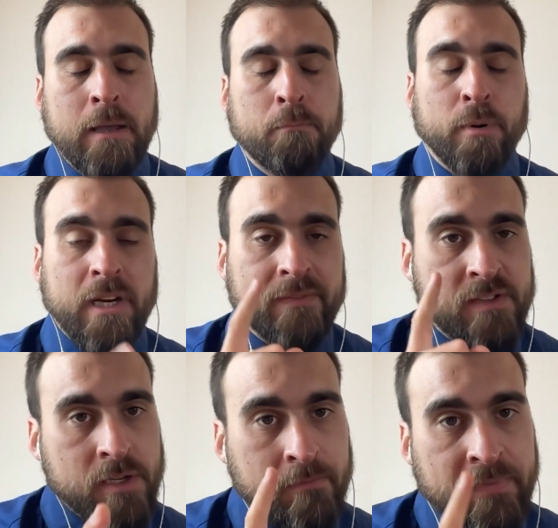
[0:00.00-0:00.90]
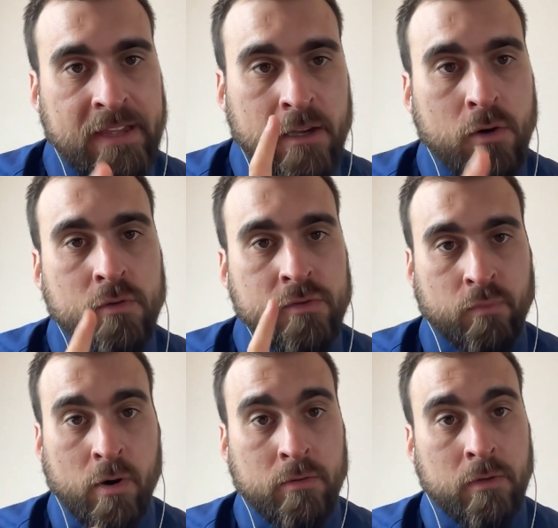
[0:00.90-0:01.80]
But if something goes
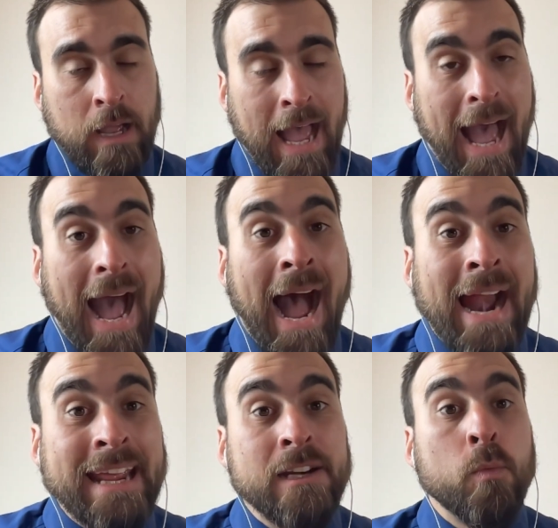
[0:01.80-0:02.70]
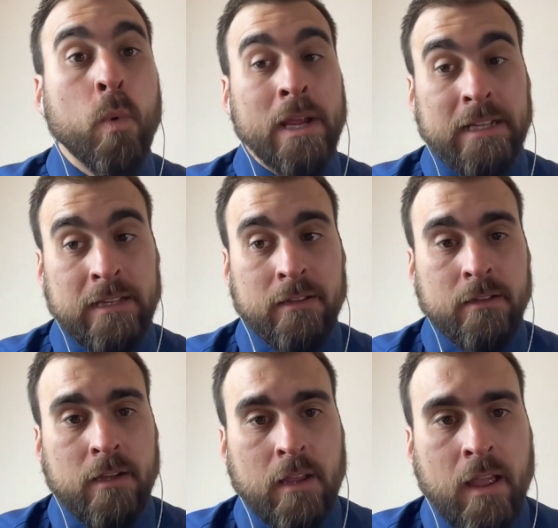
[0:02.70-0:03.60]
wrong, and it will,
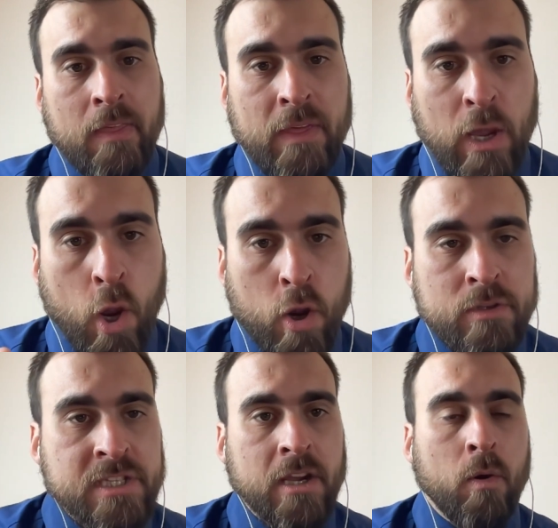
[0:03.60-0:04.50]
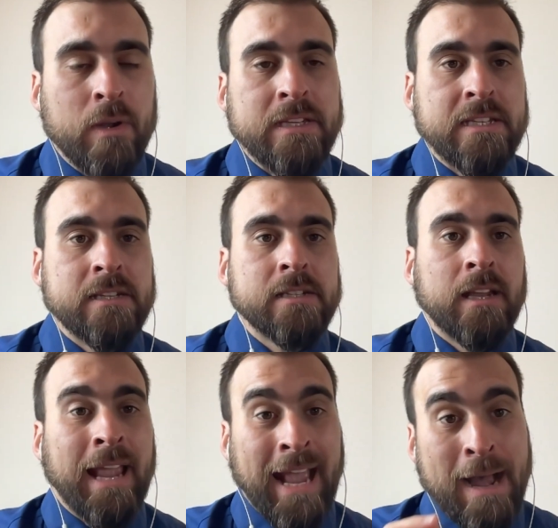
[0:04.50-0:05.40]
the consequences
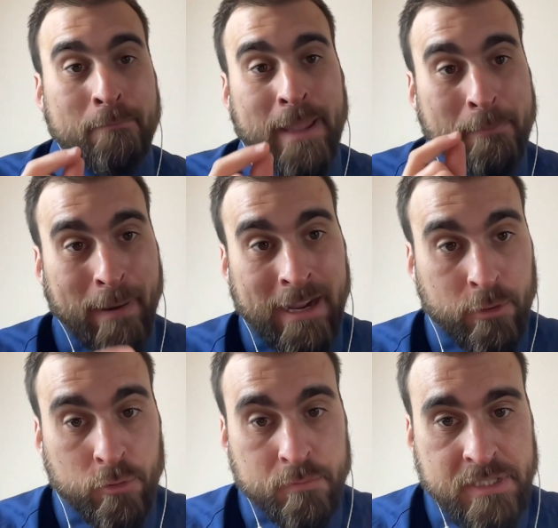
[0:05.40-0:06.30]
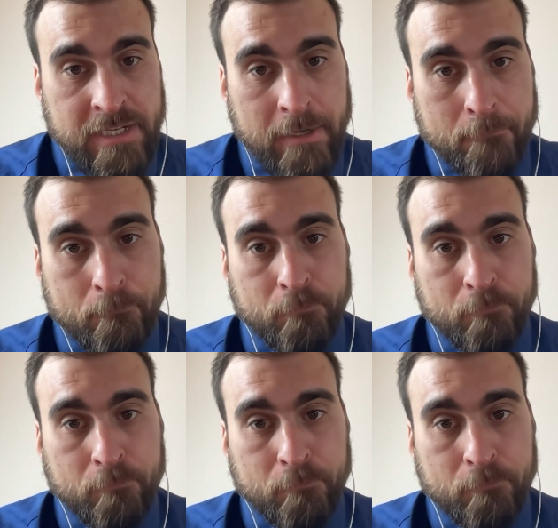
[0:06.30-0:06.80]
can be bankruptcy.